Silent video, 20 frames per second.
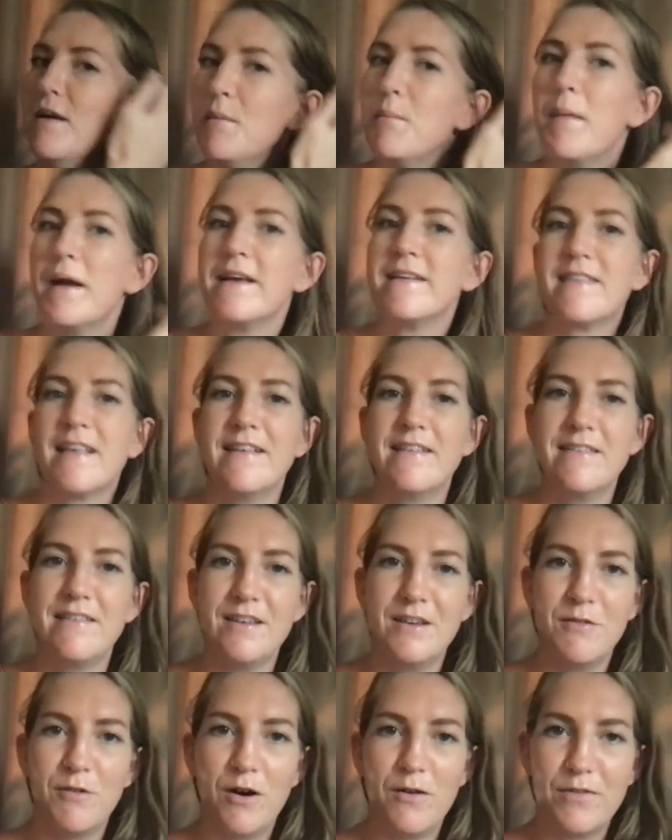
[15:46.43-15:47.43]
make sense
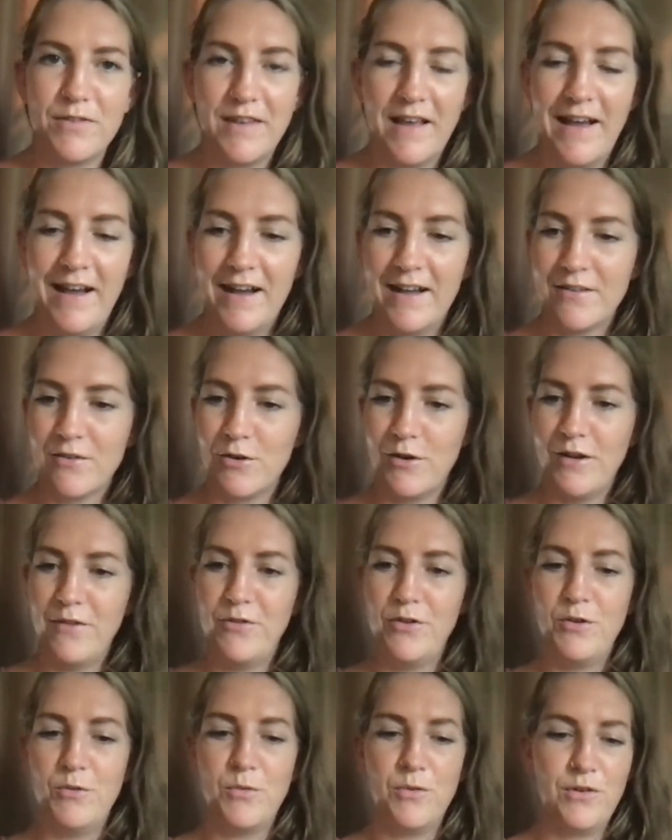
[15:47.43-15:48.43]
to you, what I've said, or
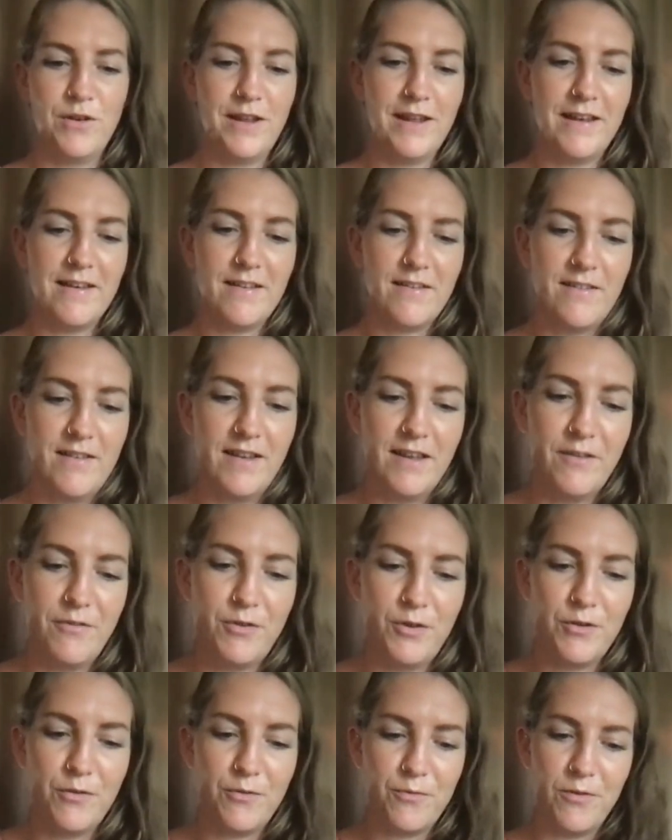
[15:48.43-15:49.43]
if
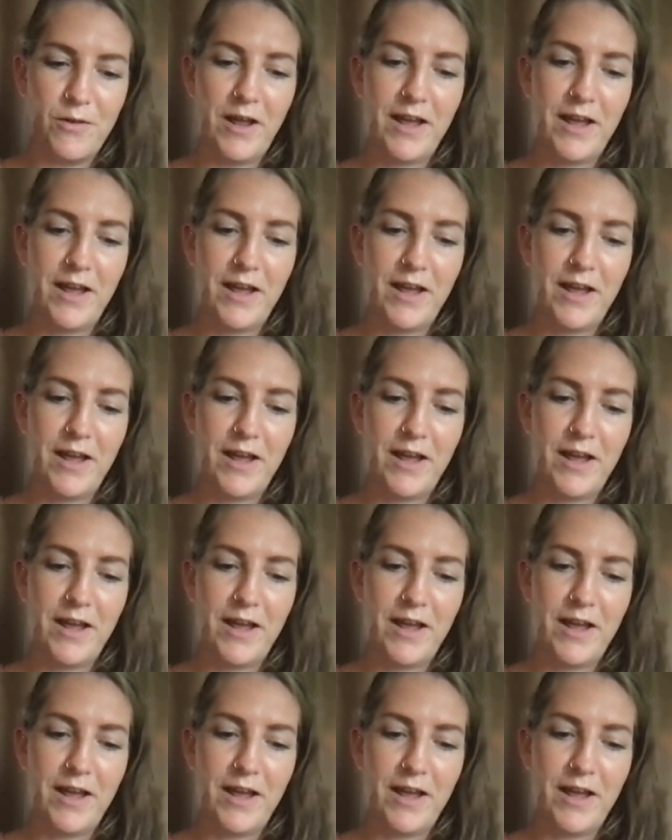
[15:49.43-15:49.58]
you've